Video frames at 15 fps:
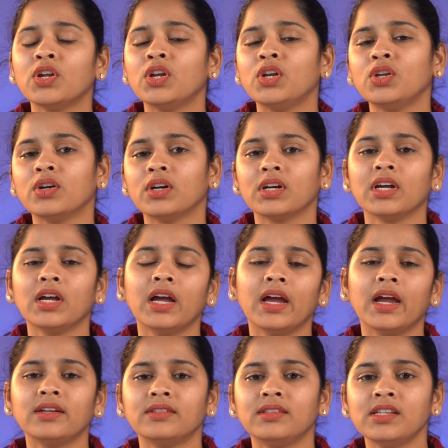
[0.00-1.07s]
Look,
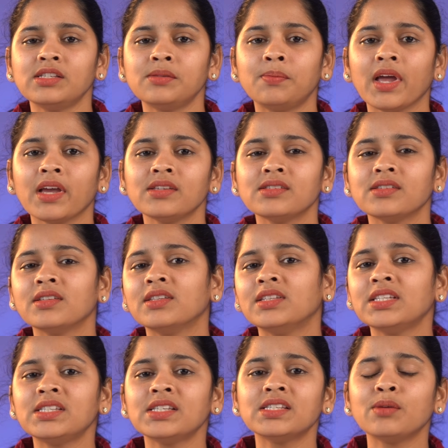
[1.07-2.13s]
at this price,
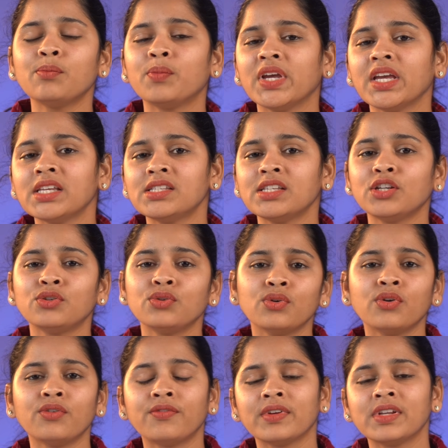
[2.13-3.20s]
this is a basic no
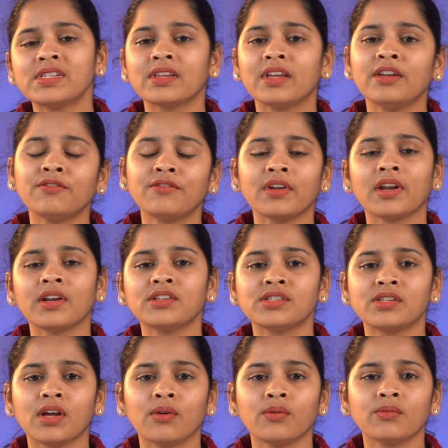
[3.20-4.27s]
frills infrared
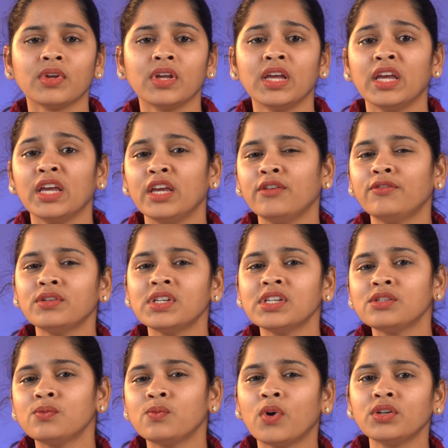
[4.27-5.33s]
stove. If you
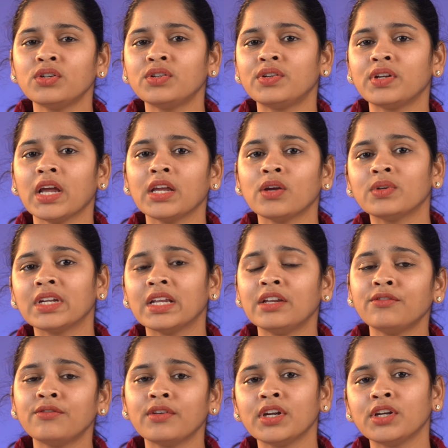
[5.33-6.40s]
just want to try out
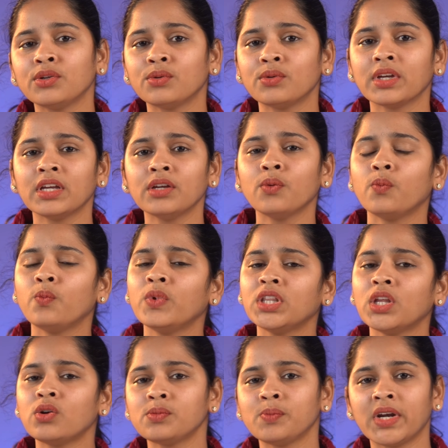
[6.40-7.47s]
infrared cooking
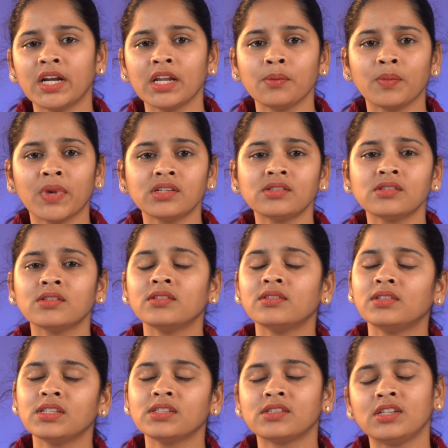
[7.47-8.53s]
without spending much,
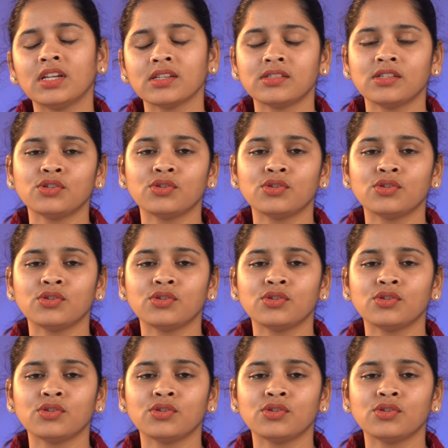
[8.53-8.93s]
this does the